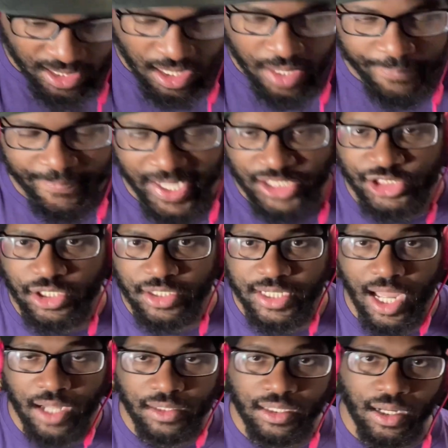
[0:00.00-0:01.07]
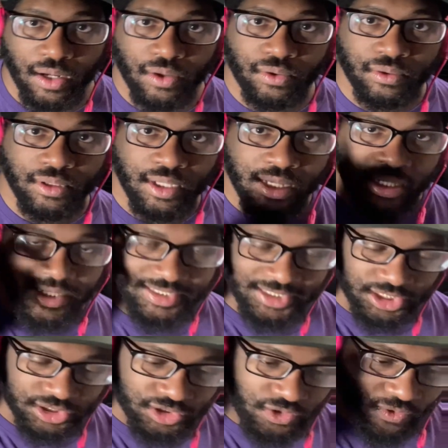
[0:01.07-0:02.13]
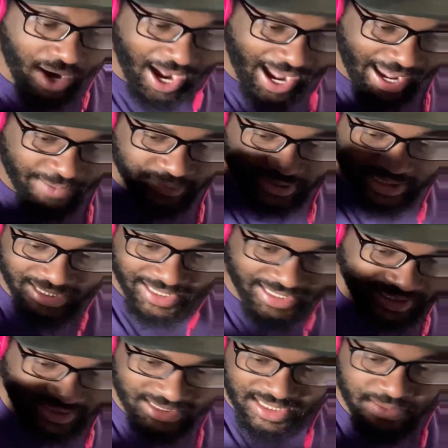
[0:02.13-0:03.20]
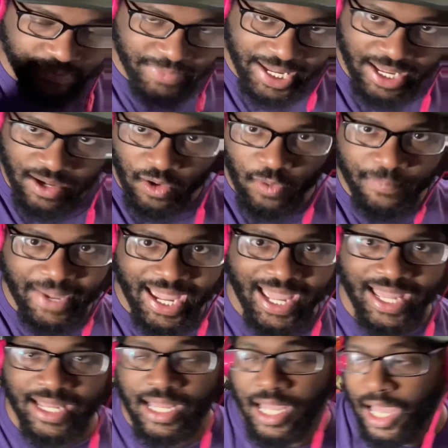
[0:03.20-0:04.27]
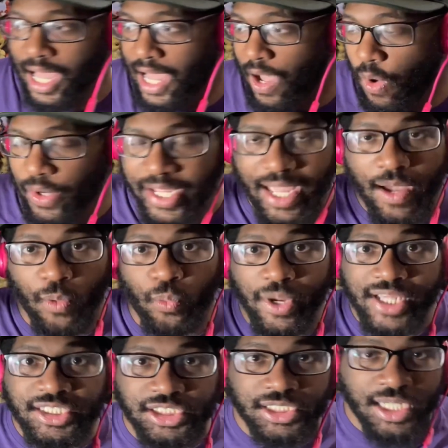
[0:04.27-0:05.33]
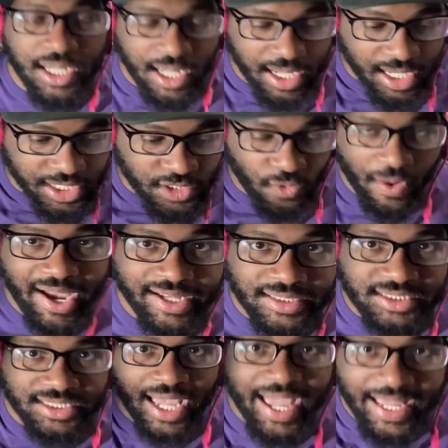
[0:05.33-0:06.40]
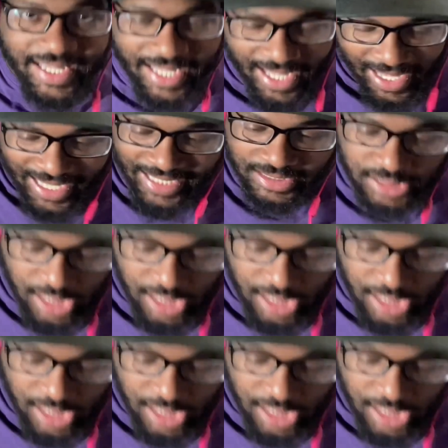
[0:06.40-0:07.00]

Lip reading: make sure y'all go subscribe to Easy Meal, man. Oh yeah, Wish USA is